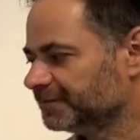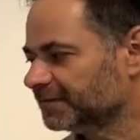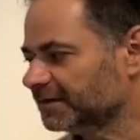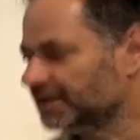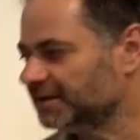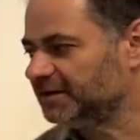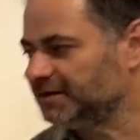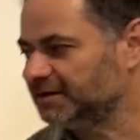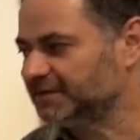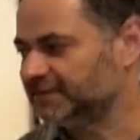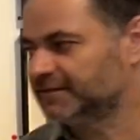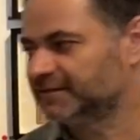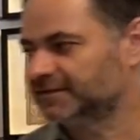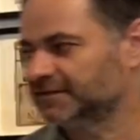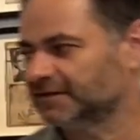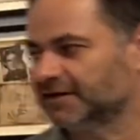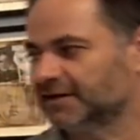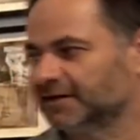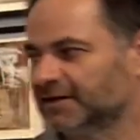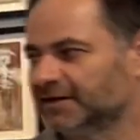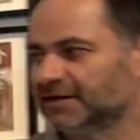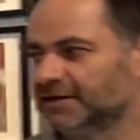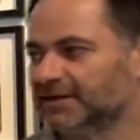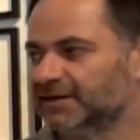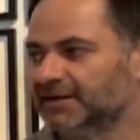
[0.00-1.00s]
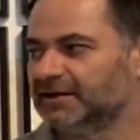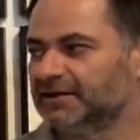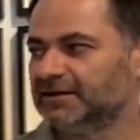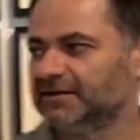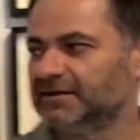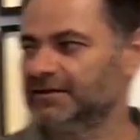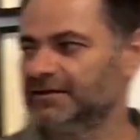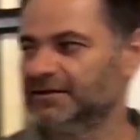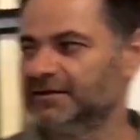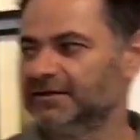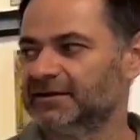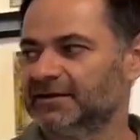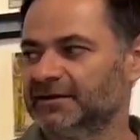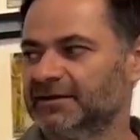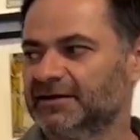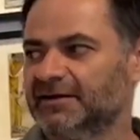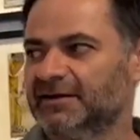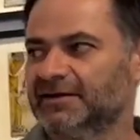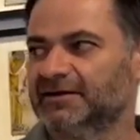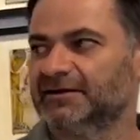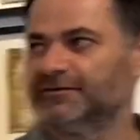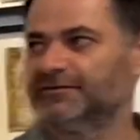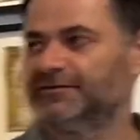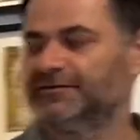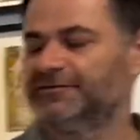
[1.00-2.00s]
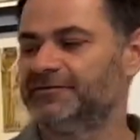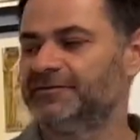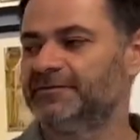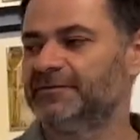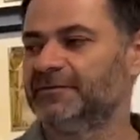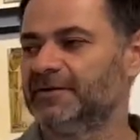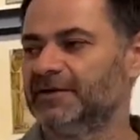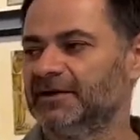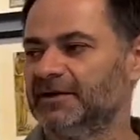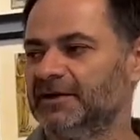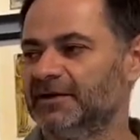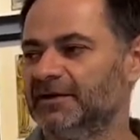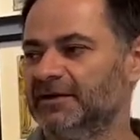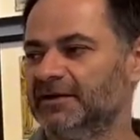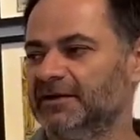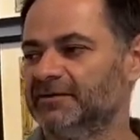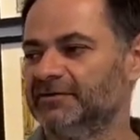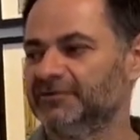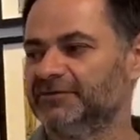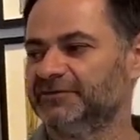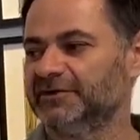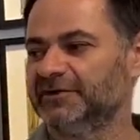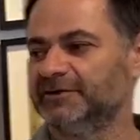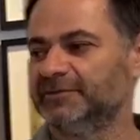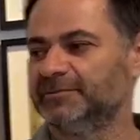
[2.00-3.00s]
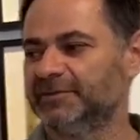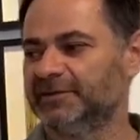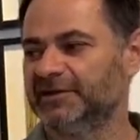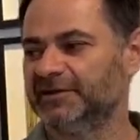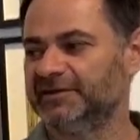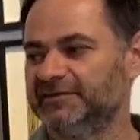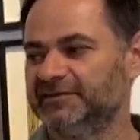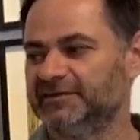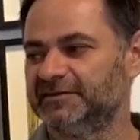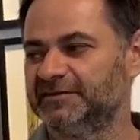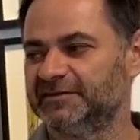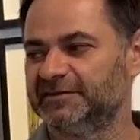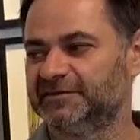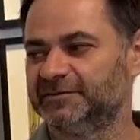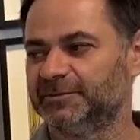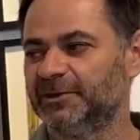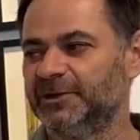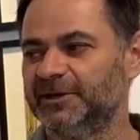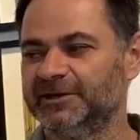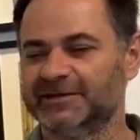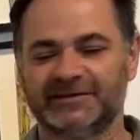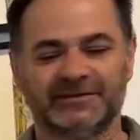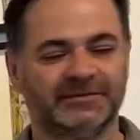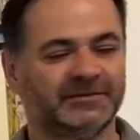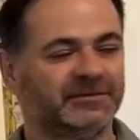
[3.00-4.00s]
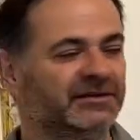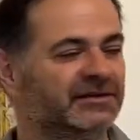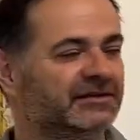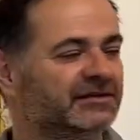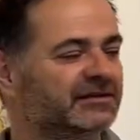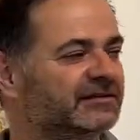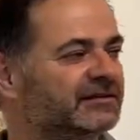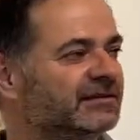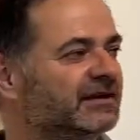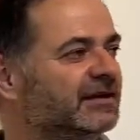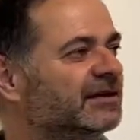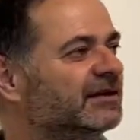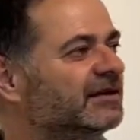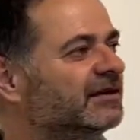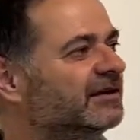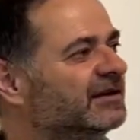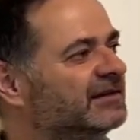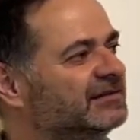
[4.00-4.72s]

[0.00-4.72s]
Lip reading: is a kind of, I was really pleased that this worked because I